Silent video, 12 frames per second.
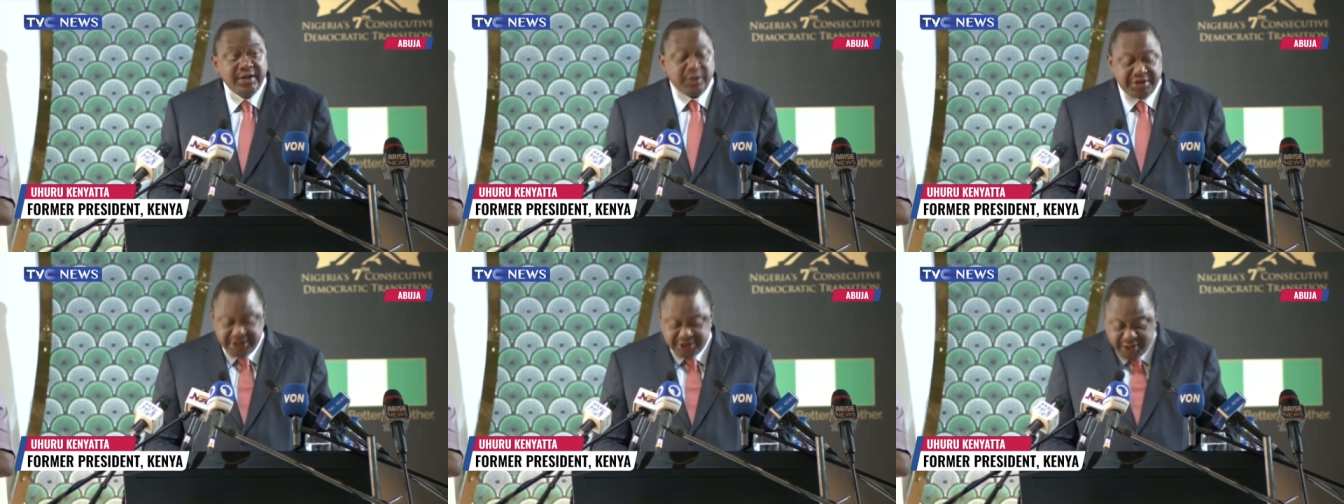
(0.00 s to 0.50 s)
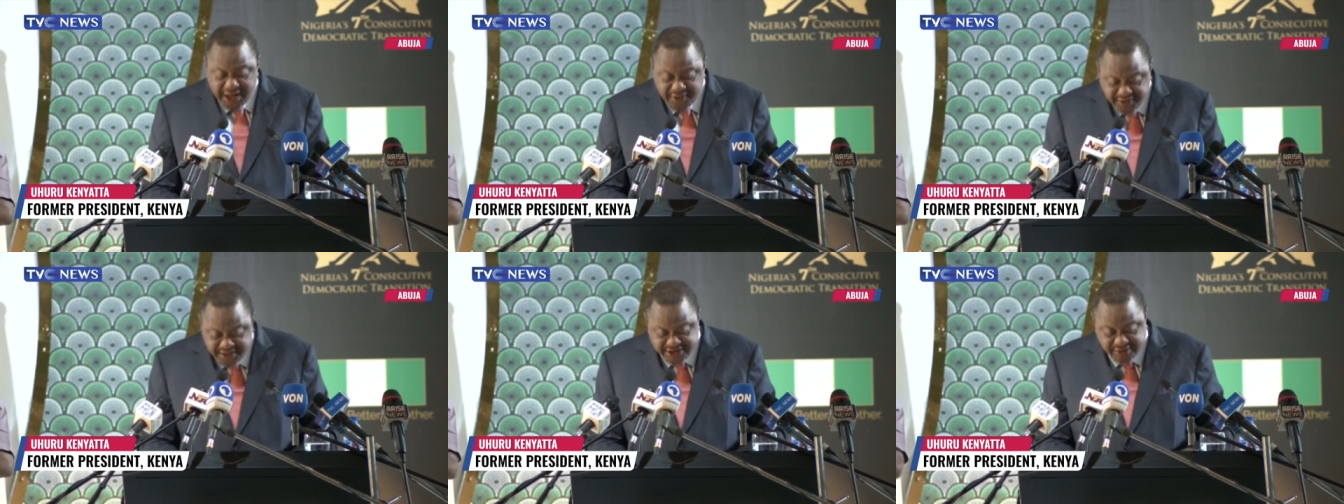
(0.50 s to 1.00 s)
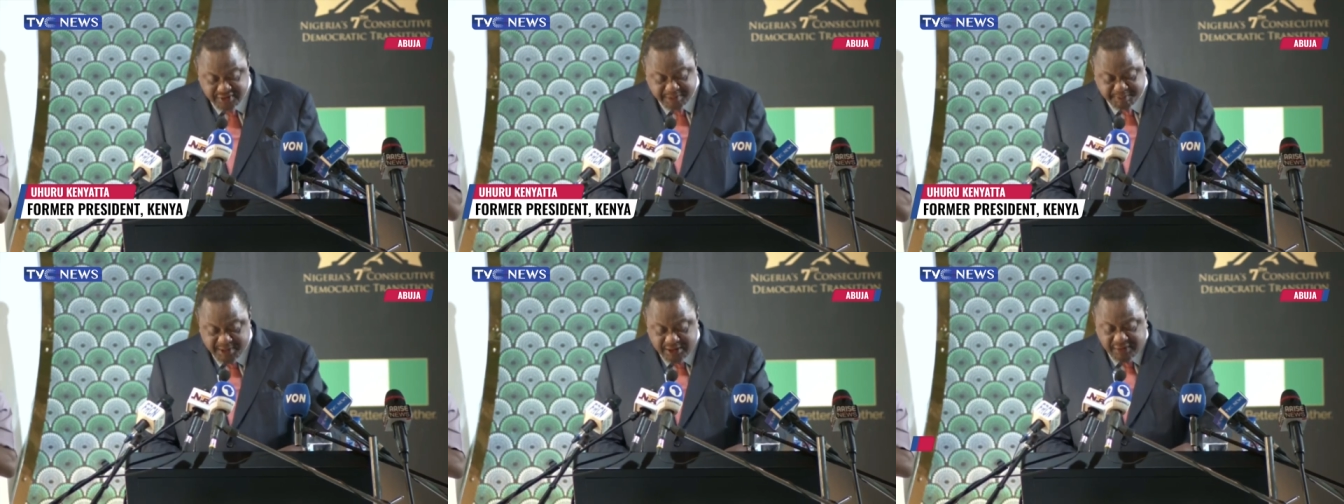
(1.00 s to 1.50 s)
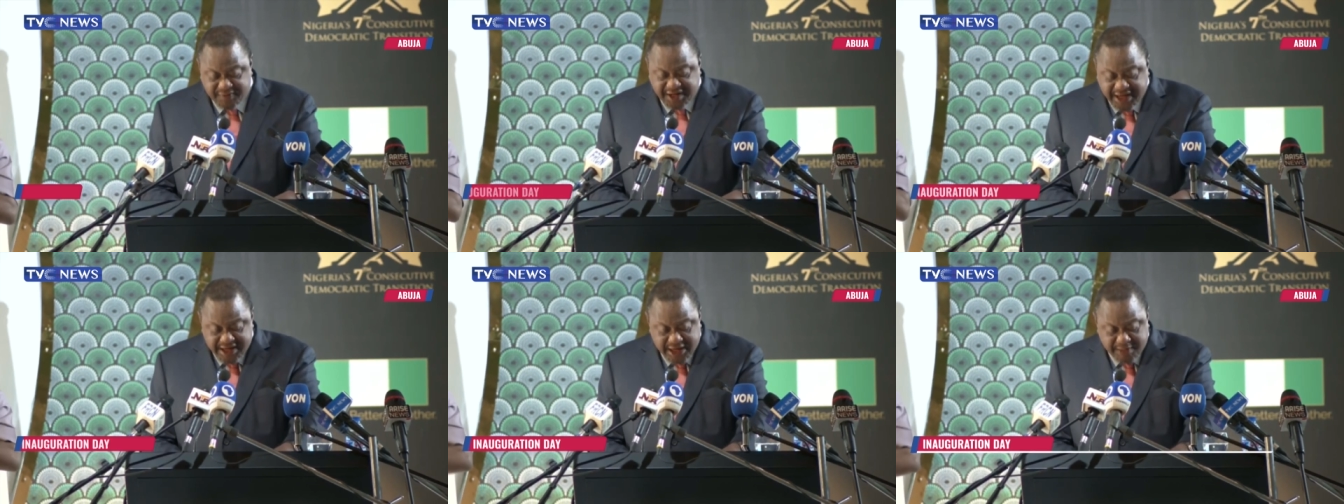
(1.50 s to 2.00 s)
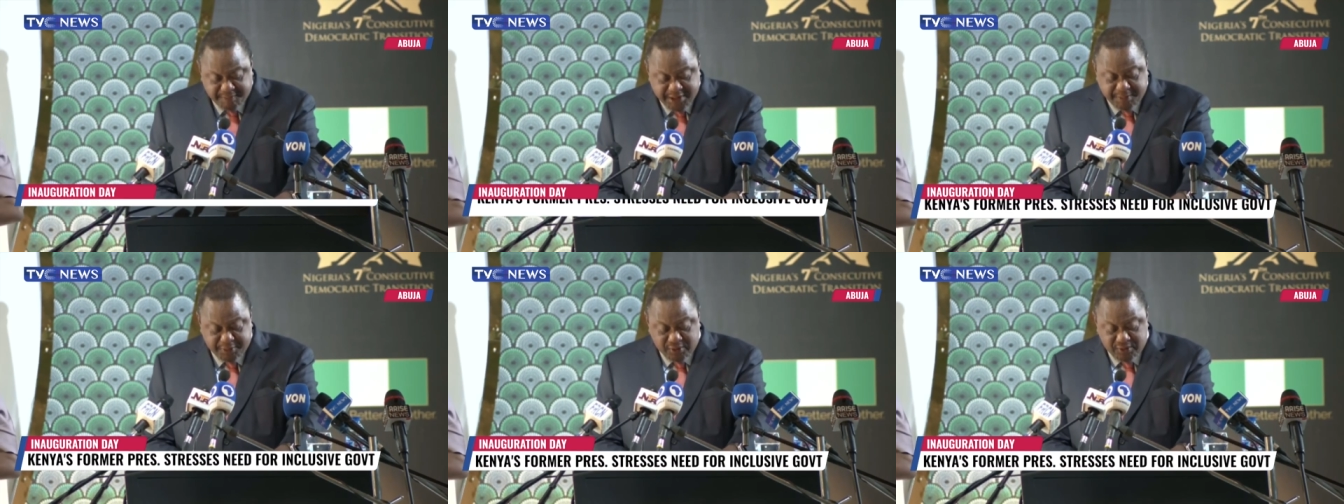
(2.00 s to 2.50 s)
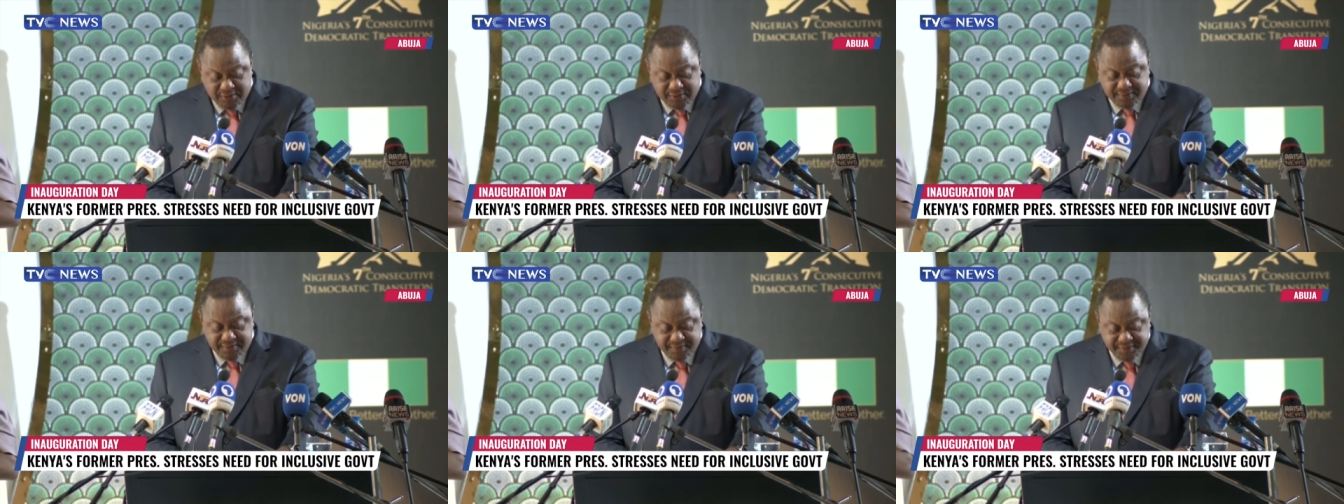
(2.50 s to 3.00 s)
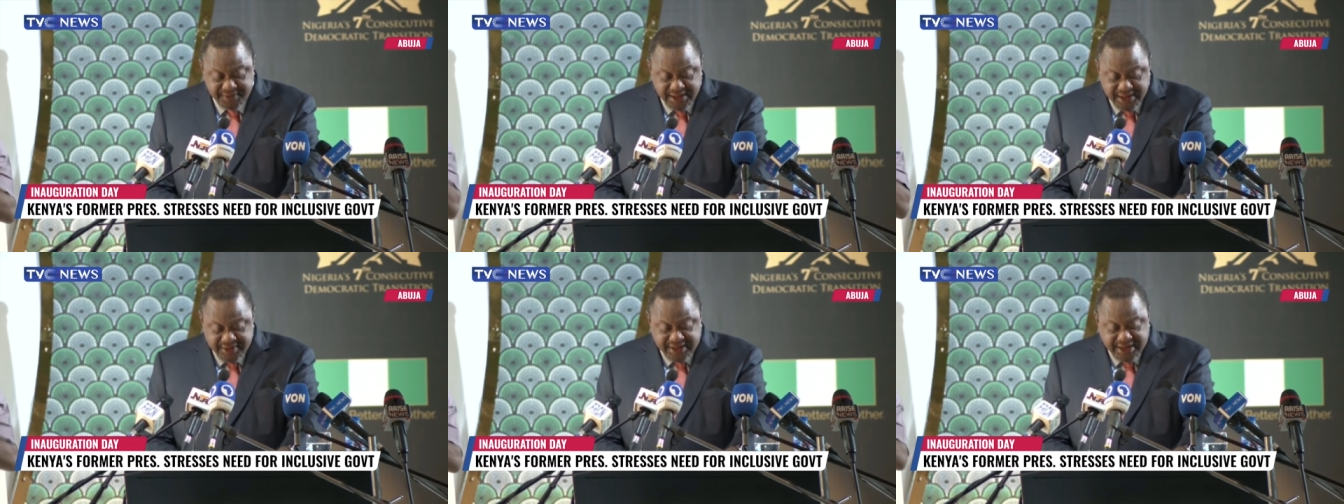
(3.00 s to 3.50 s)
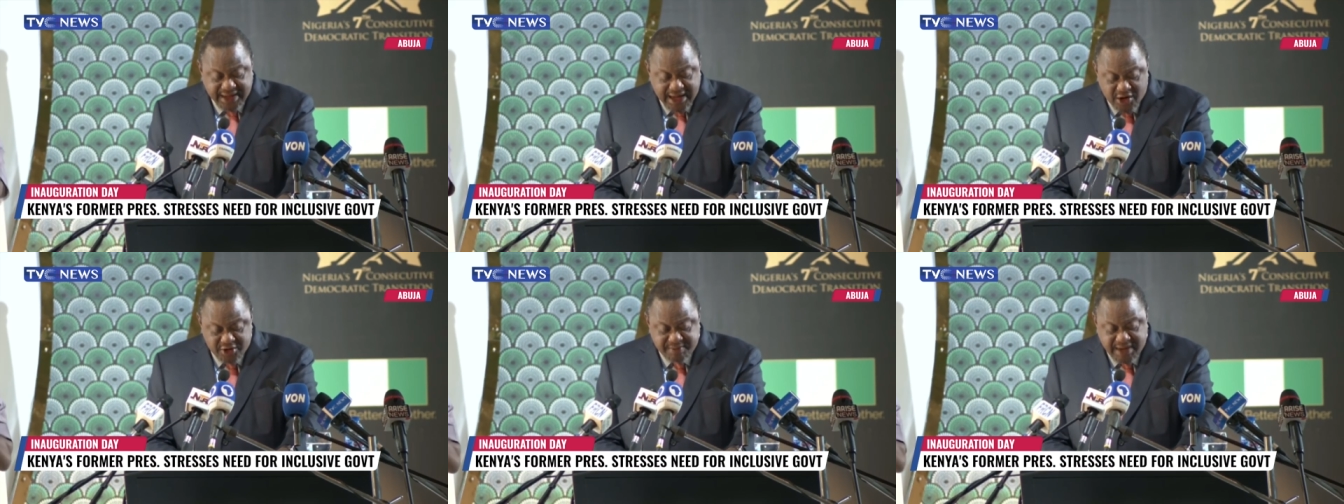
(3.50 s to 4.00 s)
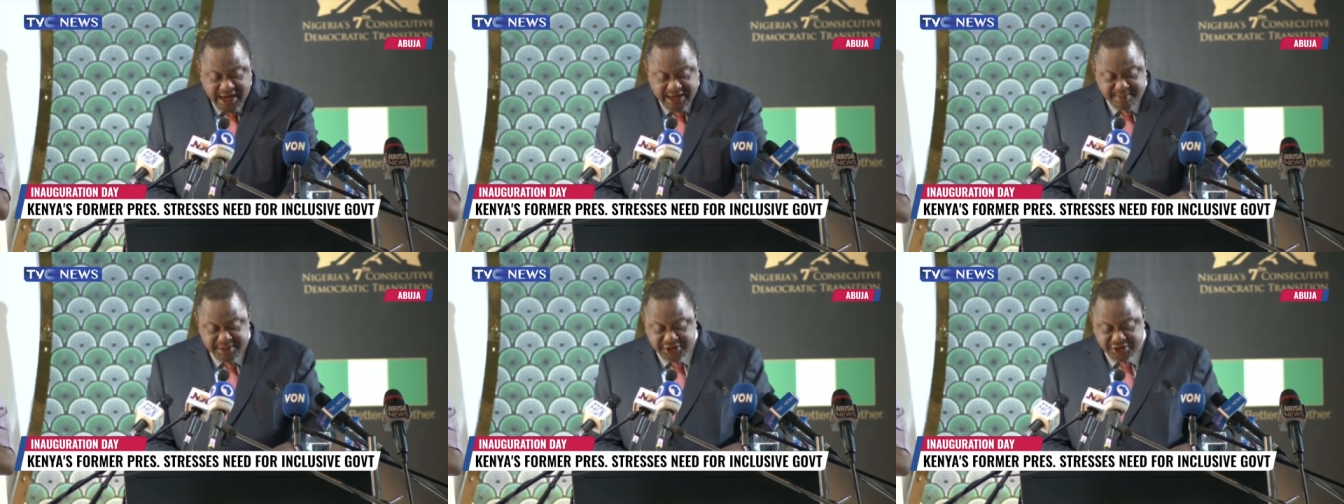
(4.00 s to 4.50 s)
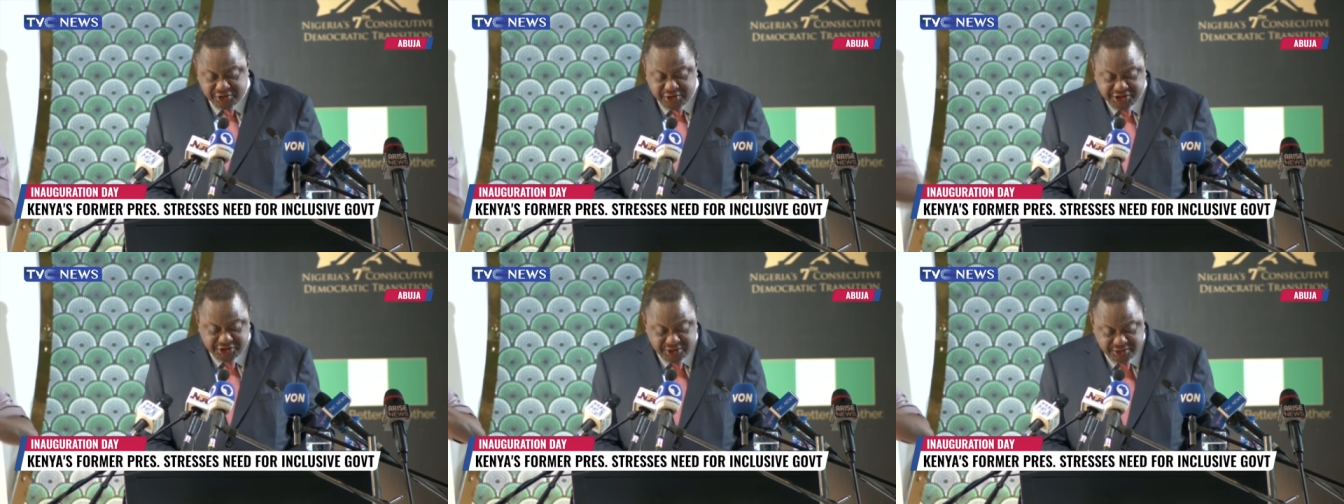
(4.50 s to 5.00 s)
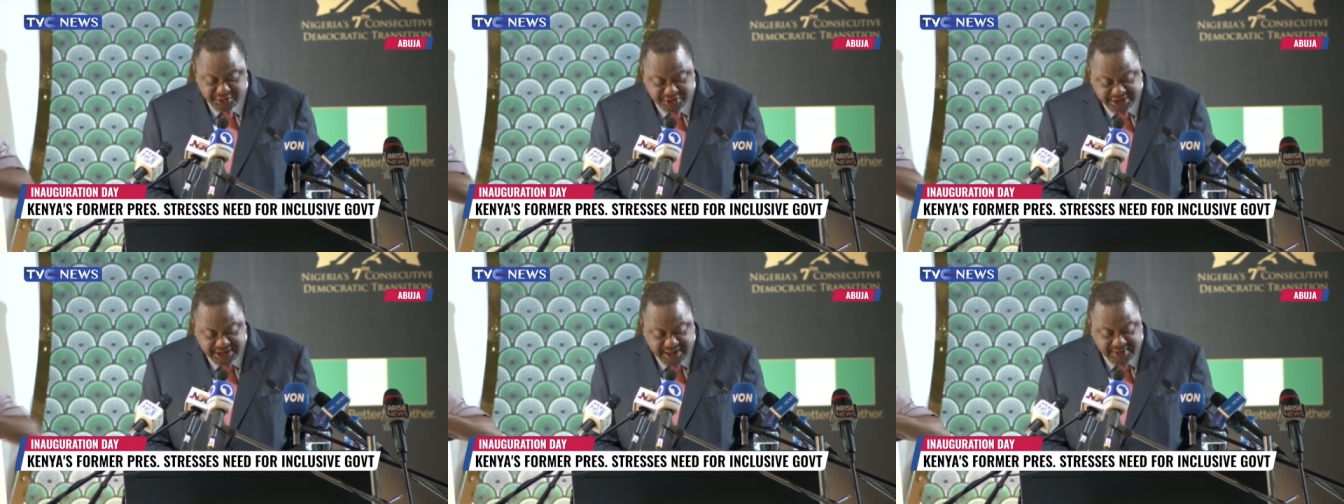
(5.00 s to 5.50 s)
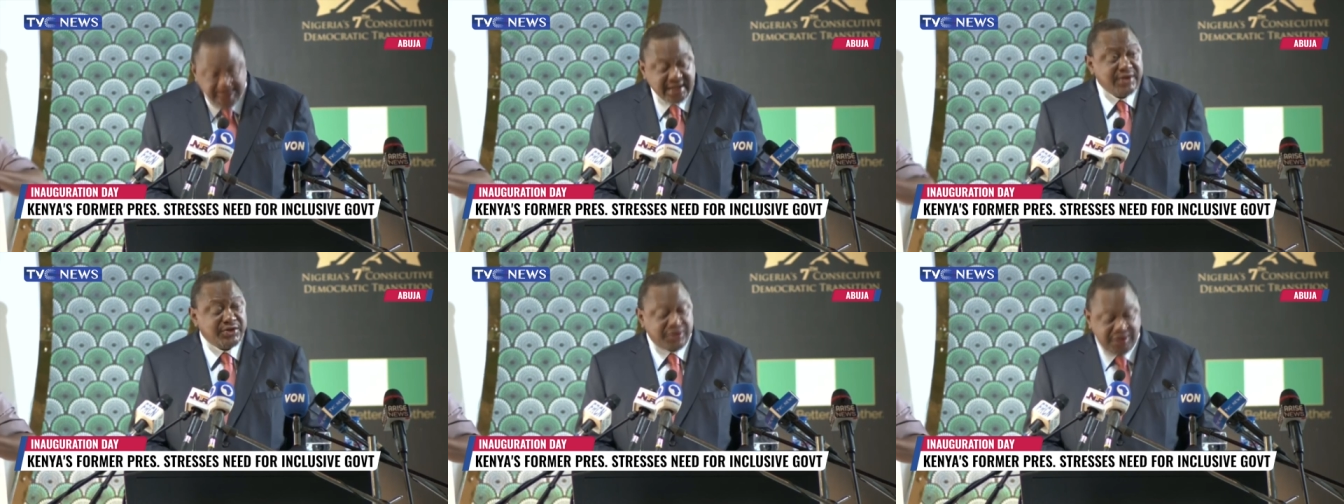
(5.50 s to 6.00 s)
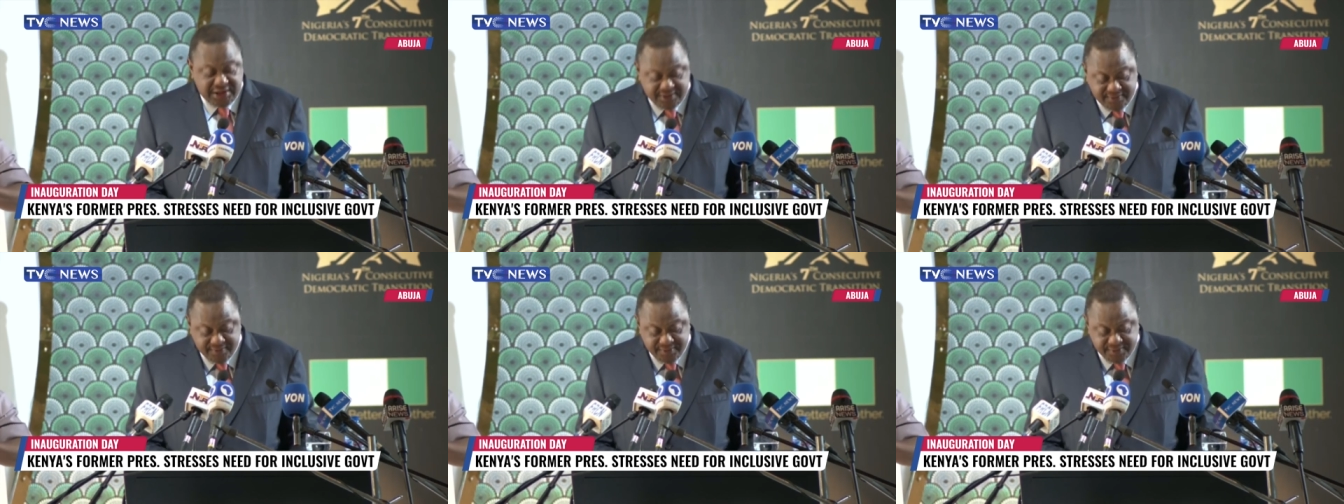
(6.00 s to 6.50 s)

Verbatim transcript: It was the togetherness of the Kenyan people that allowed my administration to steer the country